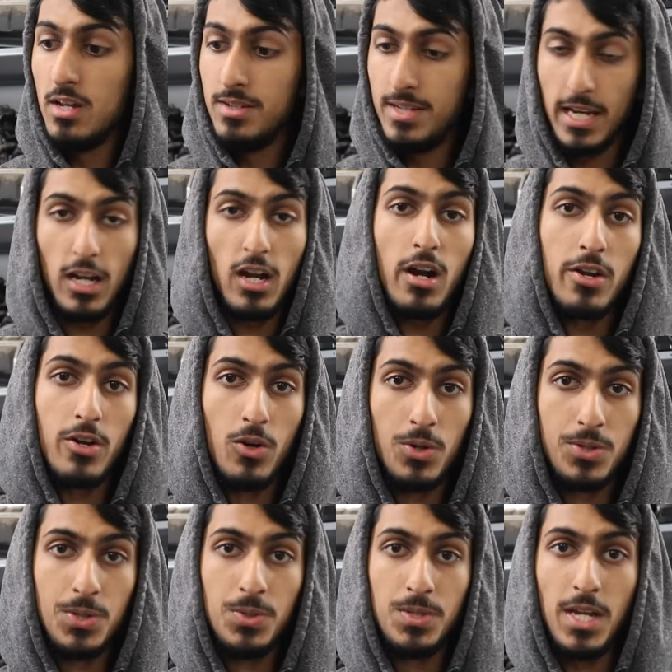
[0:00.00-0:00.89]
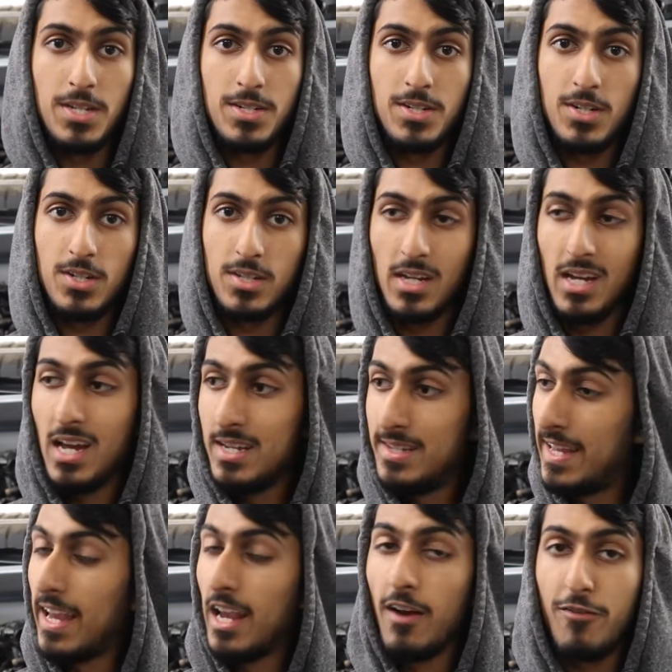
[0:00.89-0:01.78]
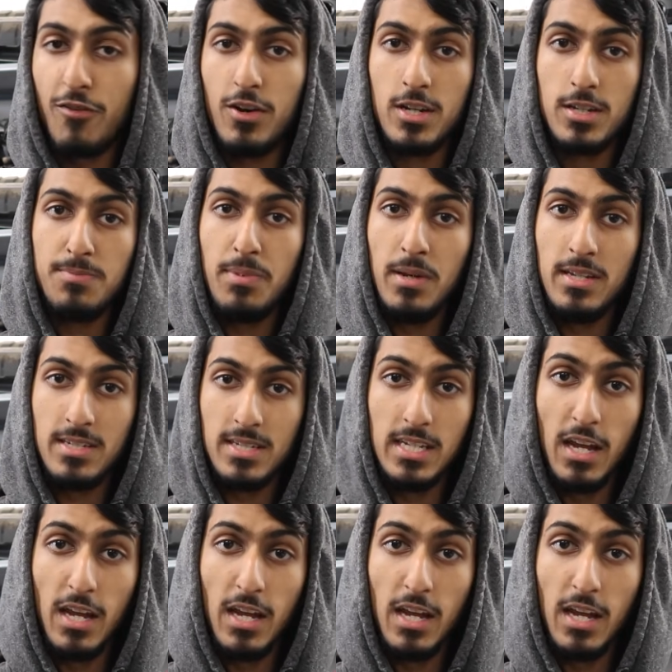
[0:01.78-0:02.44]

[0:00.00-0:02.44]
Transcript: take out your O2 sensors, take it for a spin,